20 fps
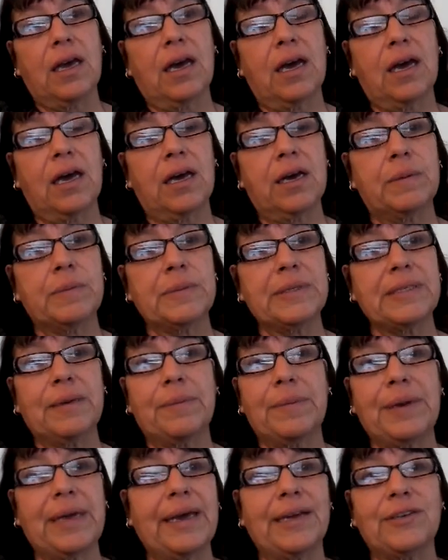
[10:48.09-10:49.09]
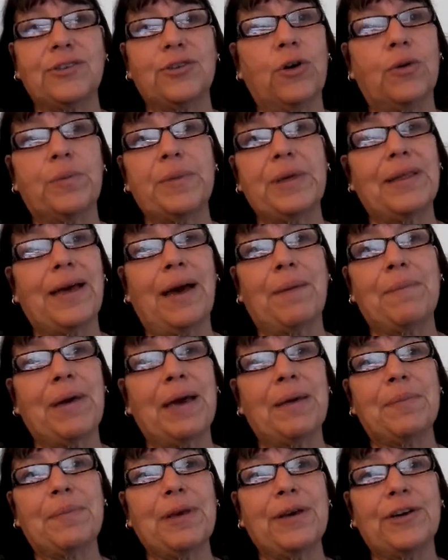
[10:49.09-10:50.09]
Somebody had told me that
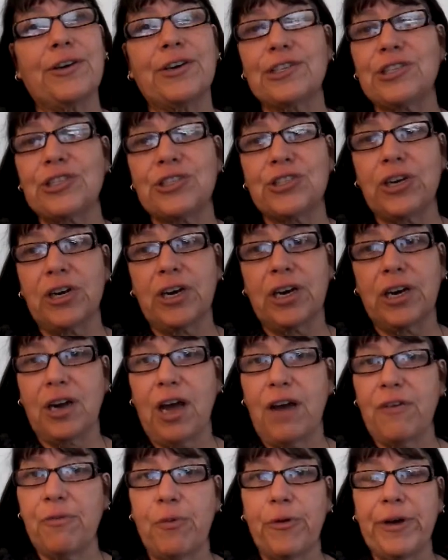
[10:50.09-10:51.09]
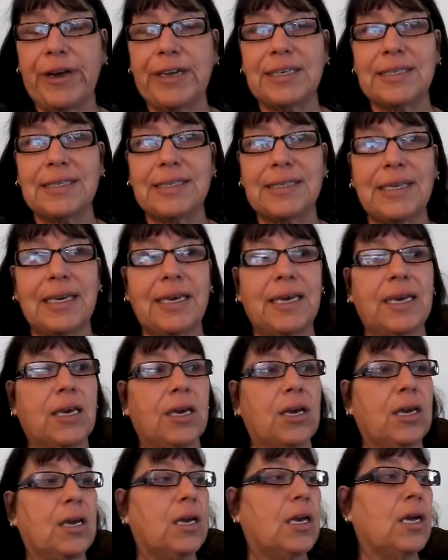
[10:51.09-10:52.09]
might be a good starting off point to
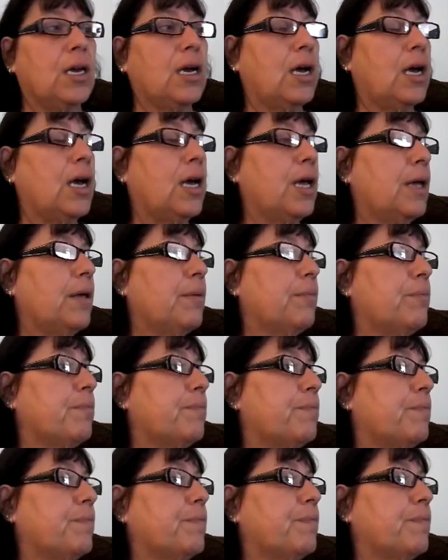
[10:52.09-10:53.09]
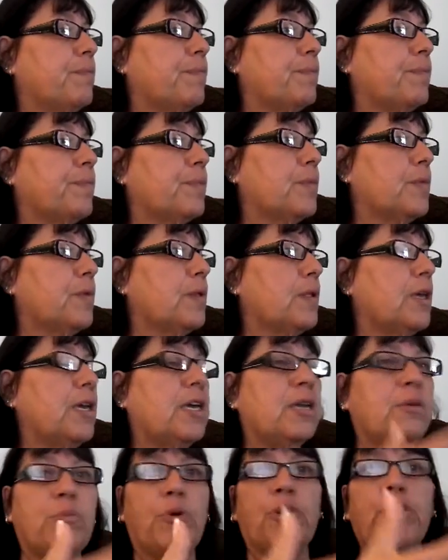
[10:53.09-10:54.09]
see
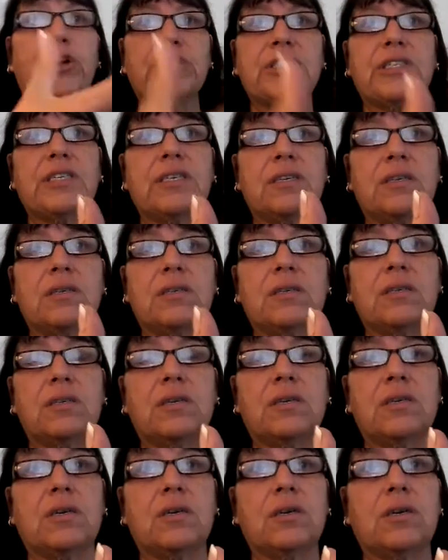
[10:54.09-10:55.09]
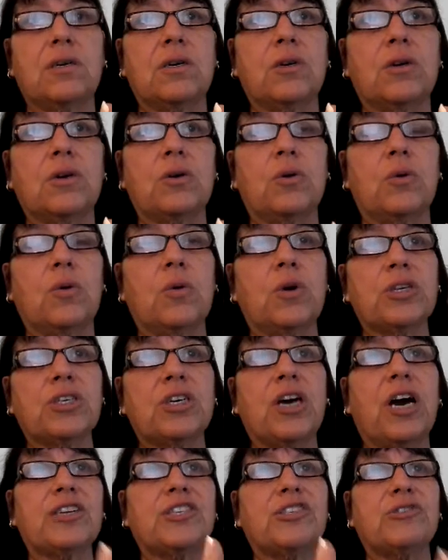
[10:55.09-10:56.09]
in person or
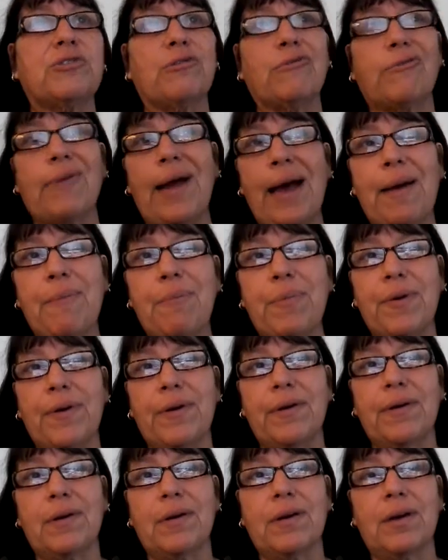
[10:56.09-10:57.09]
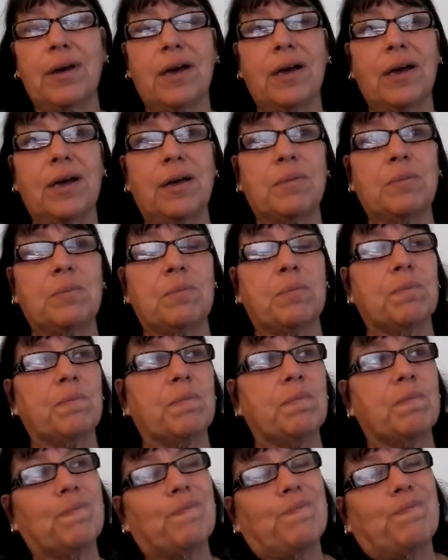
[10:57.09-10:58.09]
talk to a rep. I
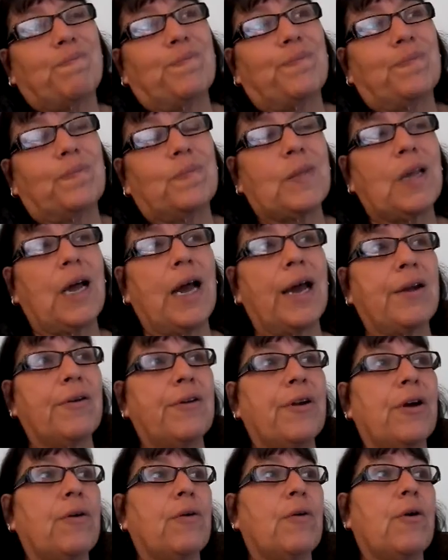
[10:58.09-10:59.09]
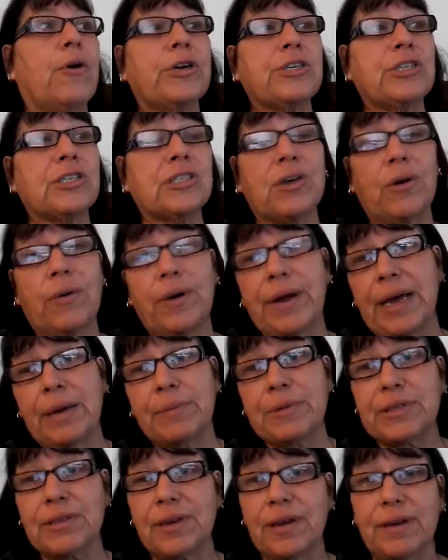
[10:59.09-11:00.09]
don't know. Or just go on
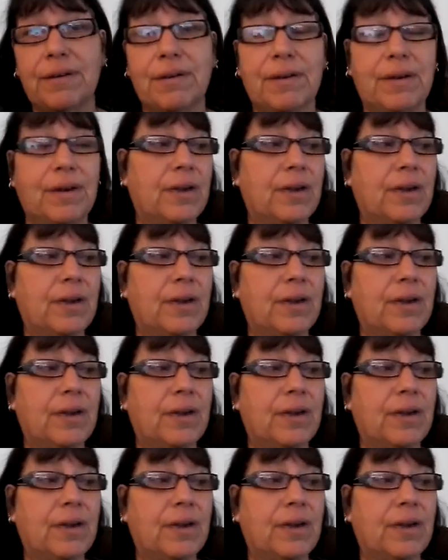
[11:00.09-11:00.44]
Amazon.